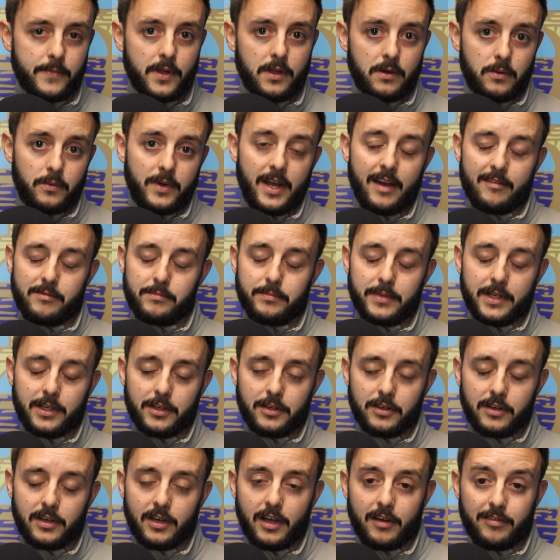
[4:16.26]
we haven't been
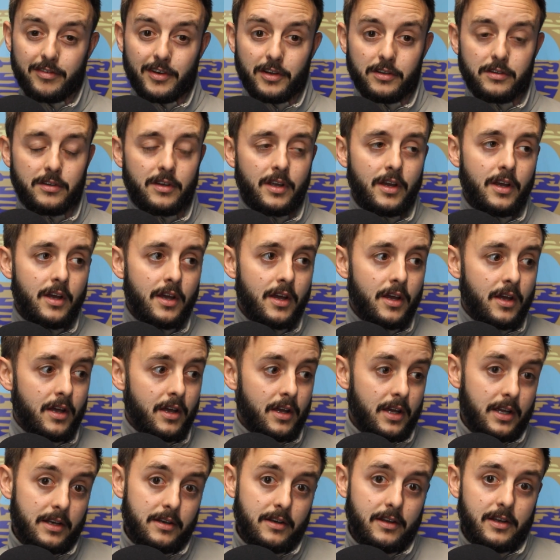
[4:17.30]
good enough,
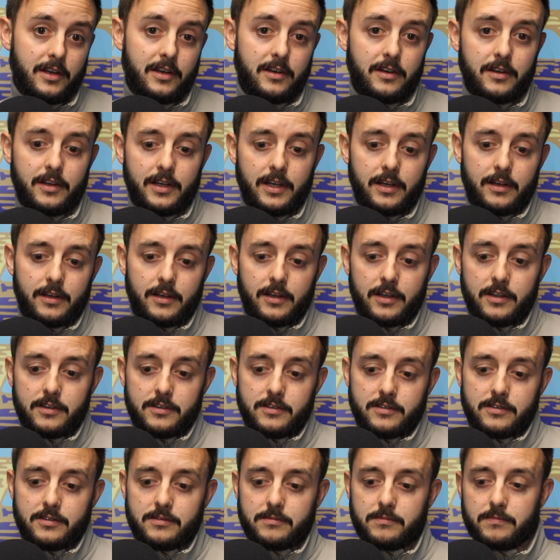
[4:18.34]
and
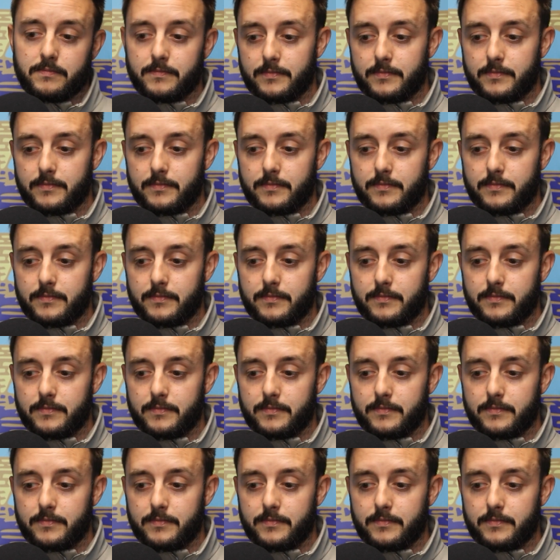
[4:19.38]
as